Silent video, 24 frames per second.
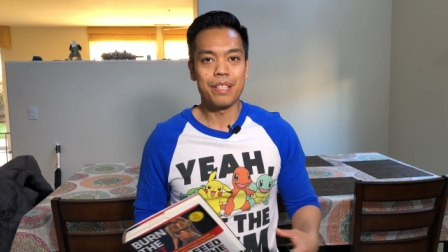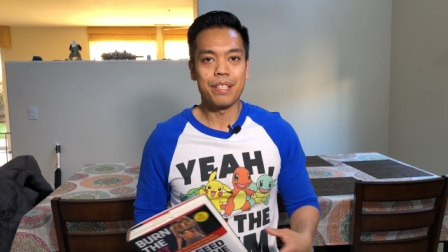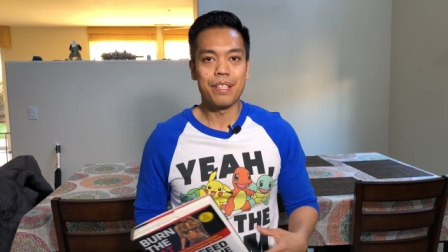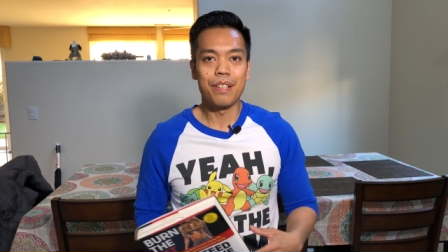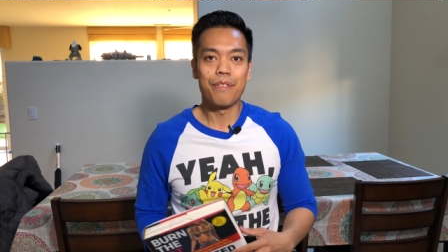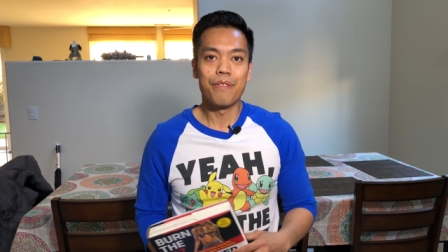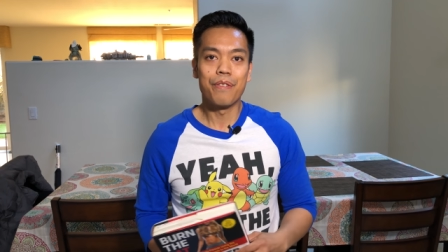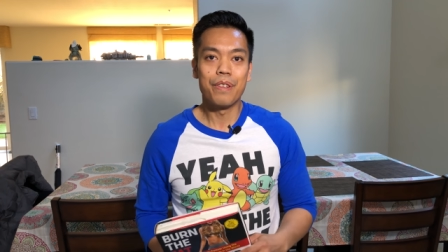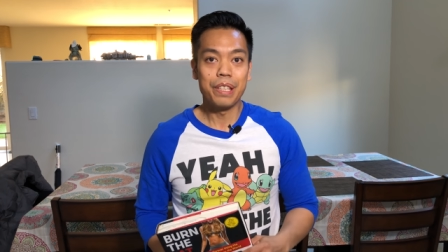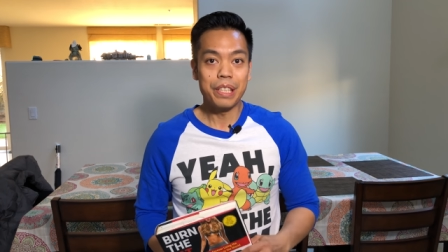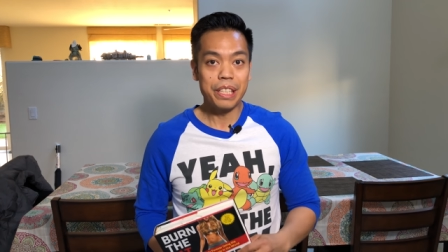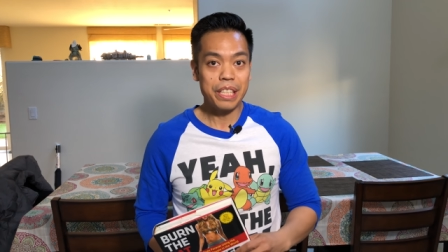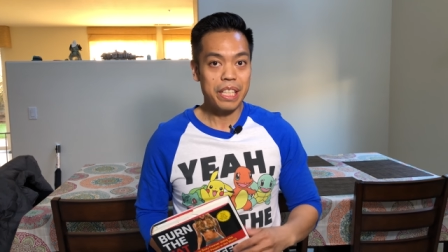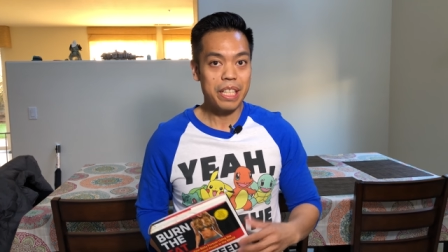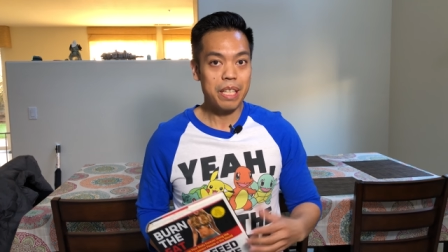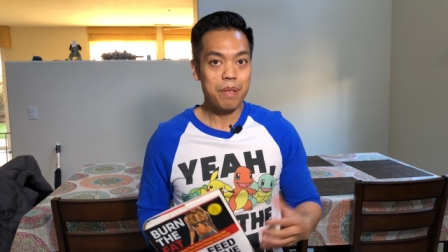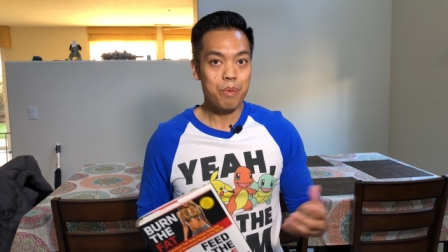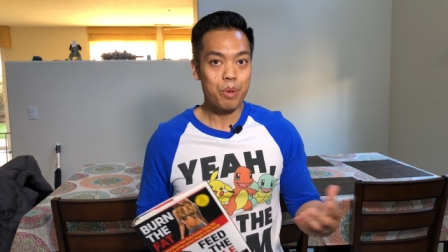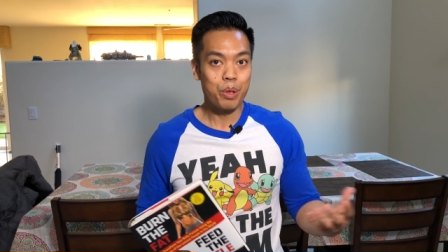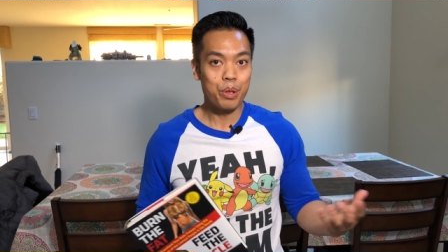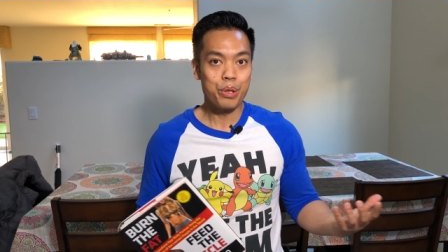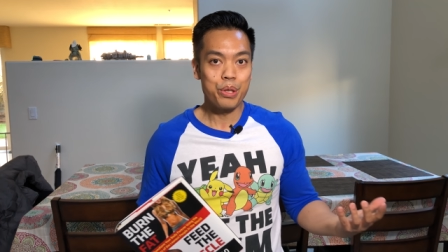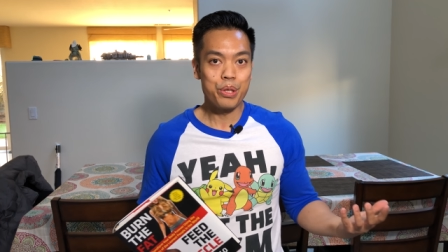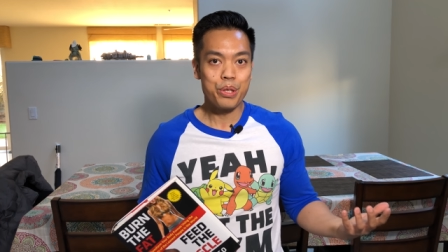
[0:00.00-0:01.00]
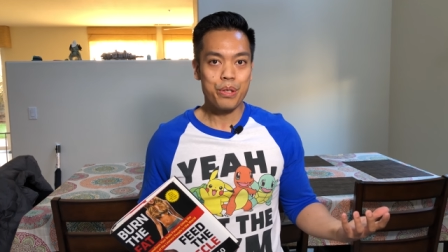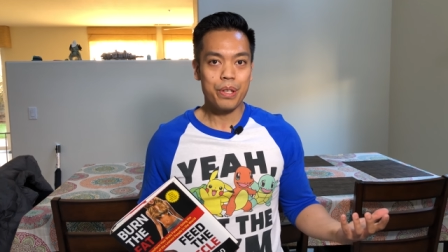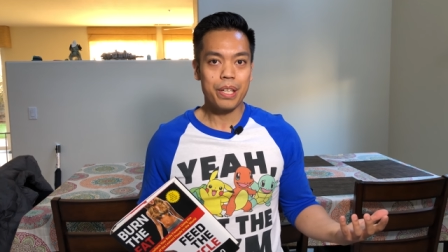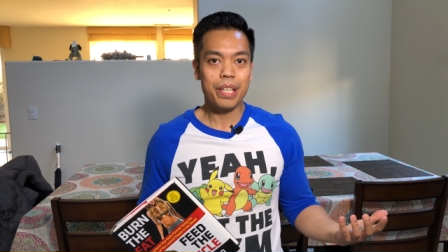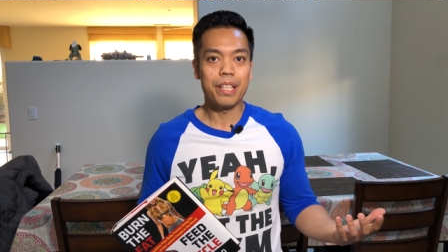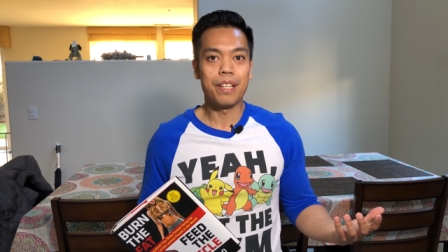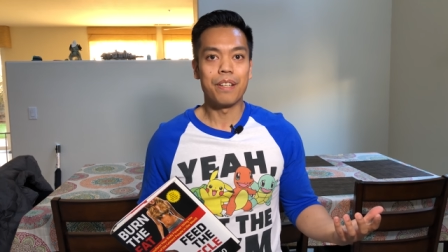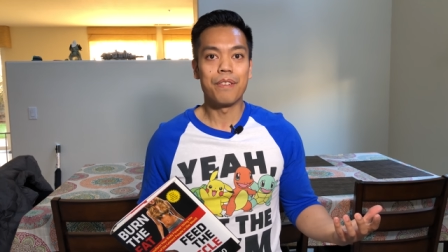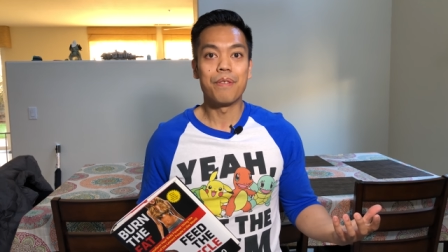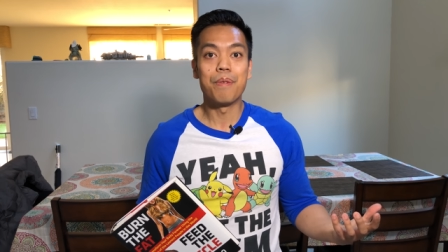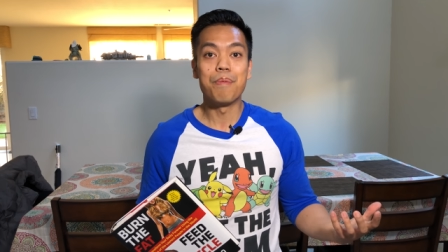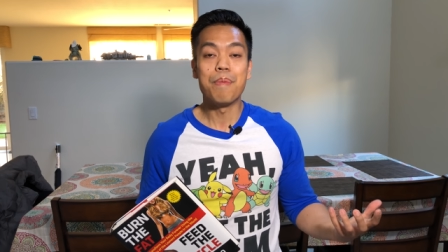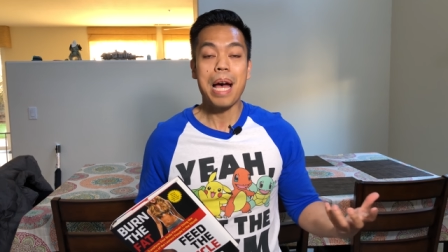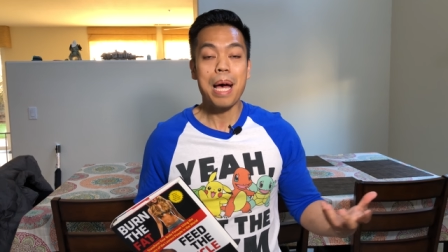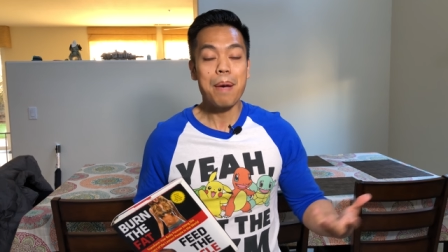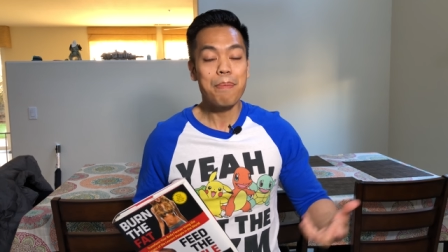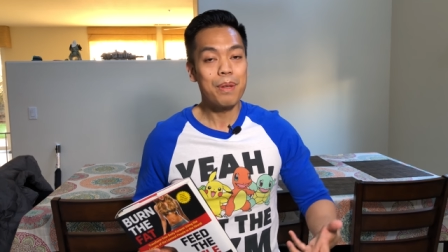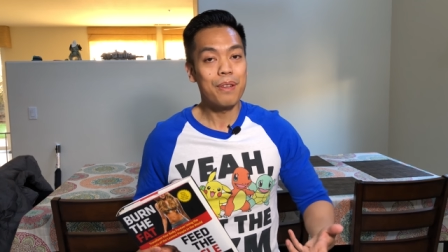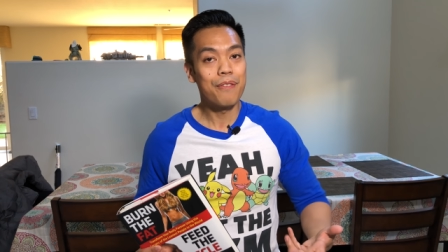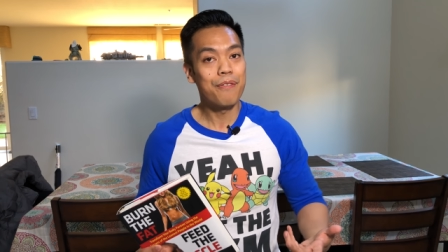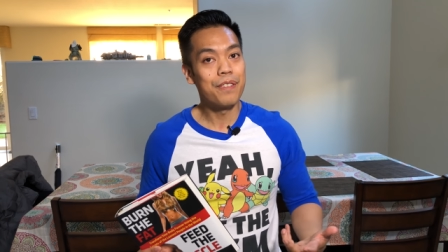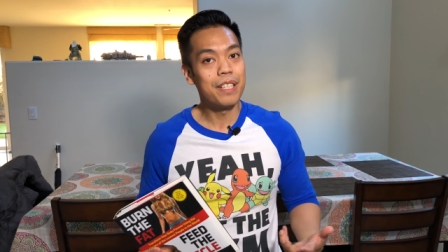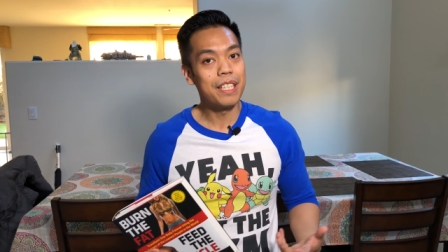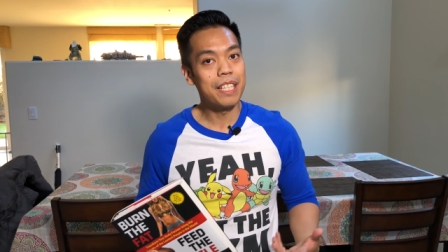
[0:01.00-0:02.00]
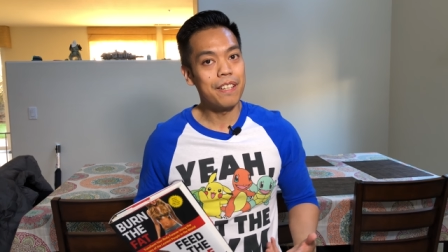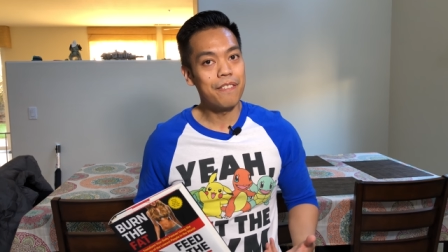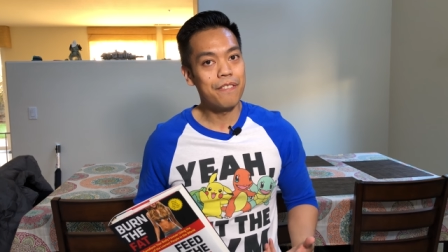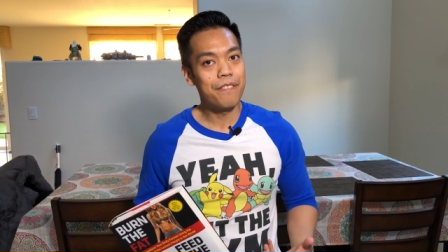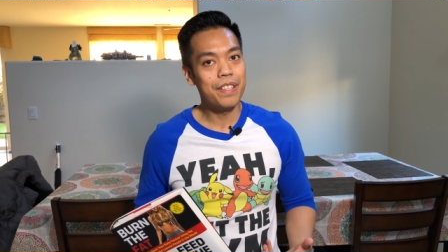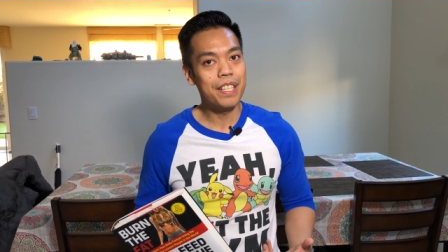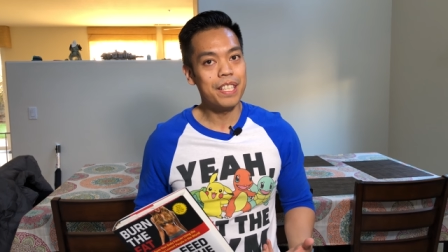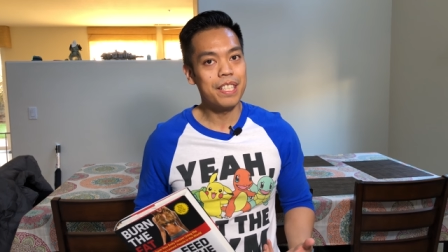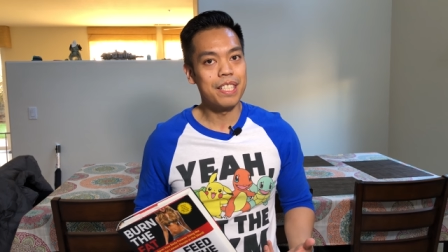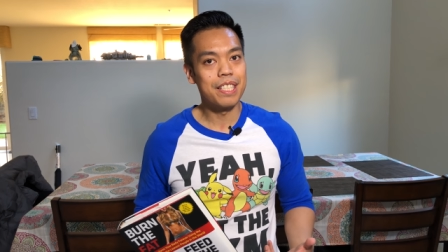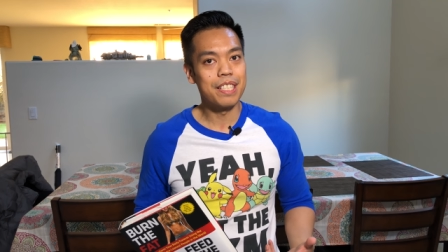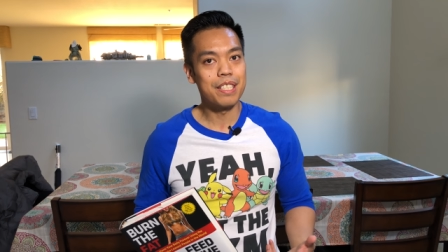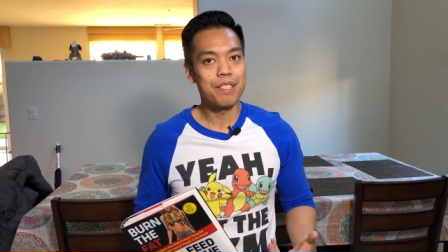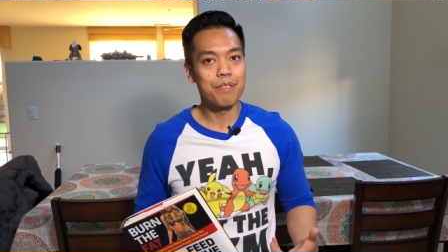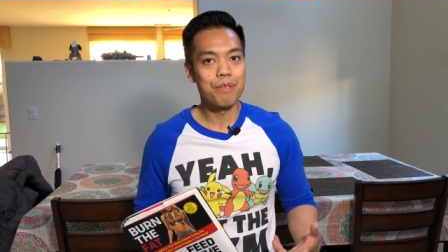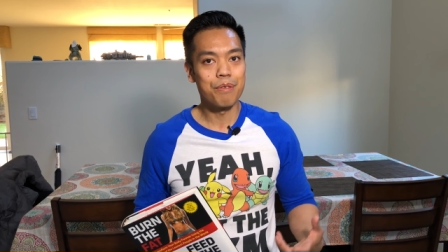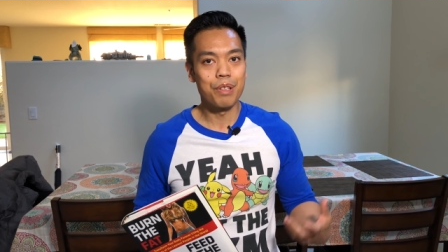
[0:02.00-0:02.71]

your friendly neighborhood trainer from Happy Funny Fitness.